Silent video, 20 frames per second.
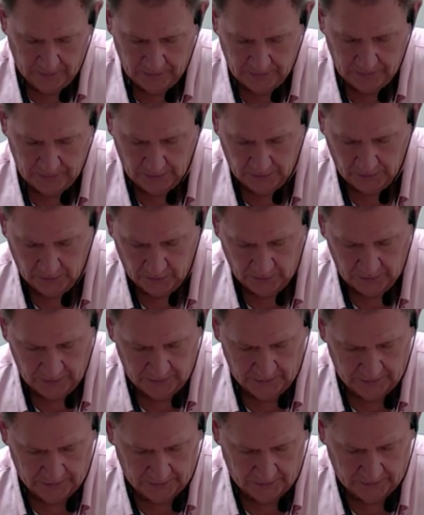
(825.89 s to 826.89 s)
You know,
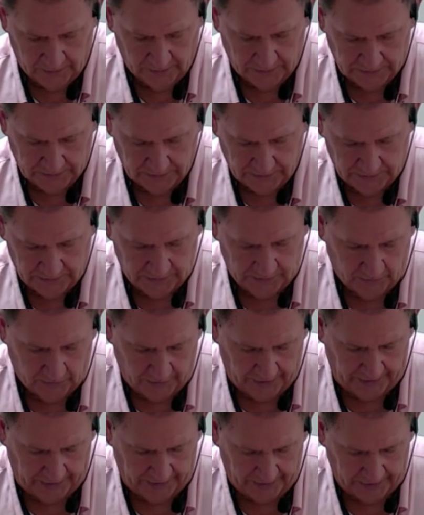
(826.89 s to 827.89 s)

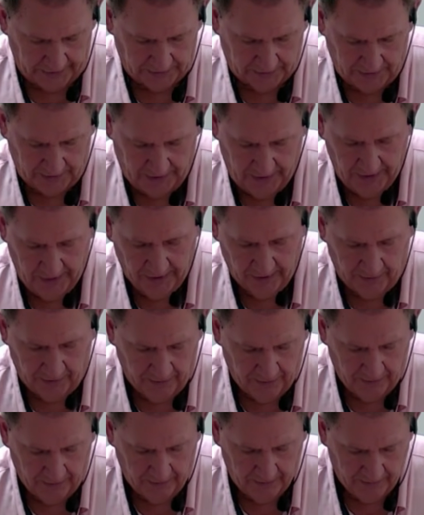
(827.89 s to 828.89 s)
when I get to
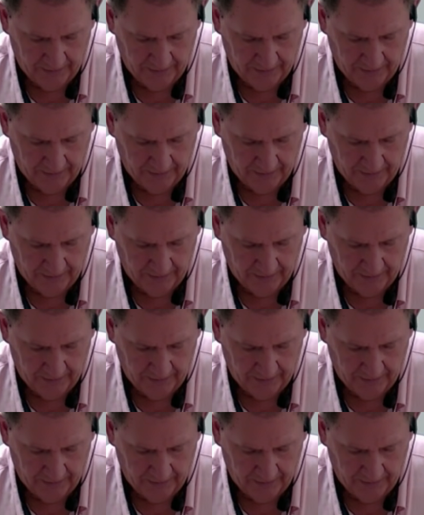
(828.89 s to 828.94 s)
here,